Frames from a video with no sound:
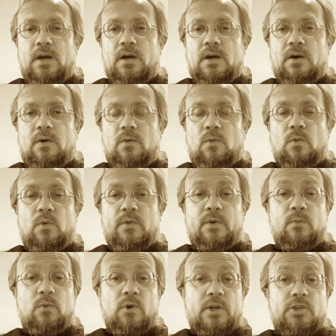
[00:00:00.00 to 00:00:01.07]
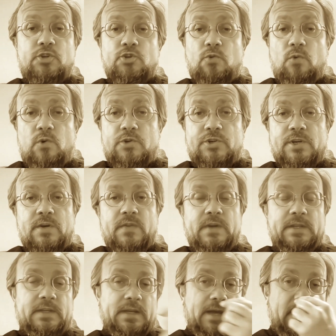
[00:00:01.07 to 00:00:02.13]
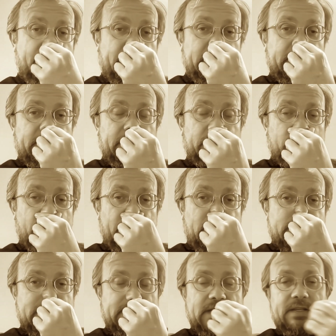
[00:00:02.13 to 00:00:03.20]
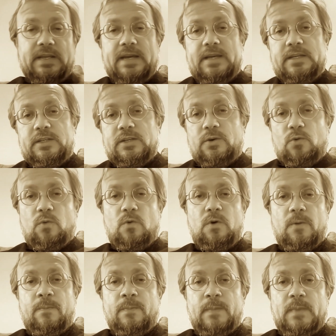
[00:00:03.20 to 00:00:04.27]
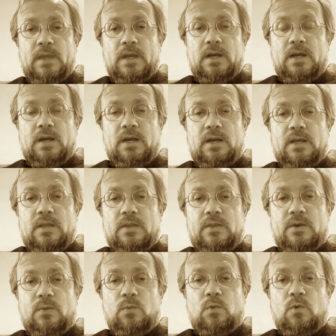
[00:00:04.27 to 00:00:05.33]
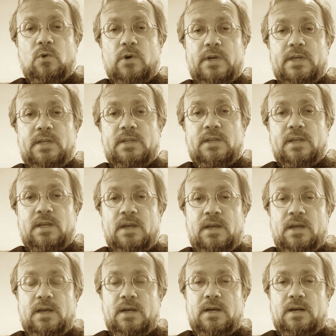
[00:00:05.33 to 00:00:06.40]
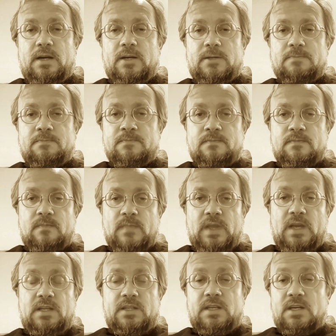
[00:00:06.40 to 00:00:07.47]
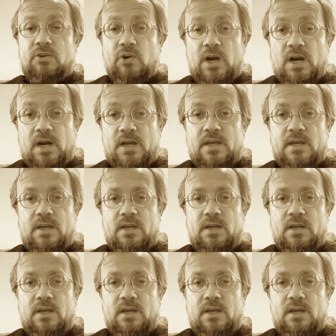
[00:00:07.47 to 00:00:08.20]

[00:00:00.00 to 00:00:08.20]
uh, or the war in Georgia that happened in 2008, or uh, the war in um, in Tigray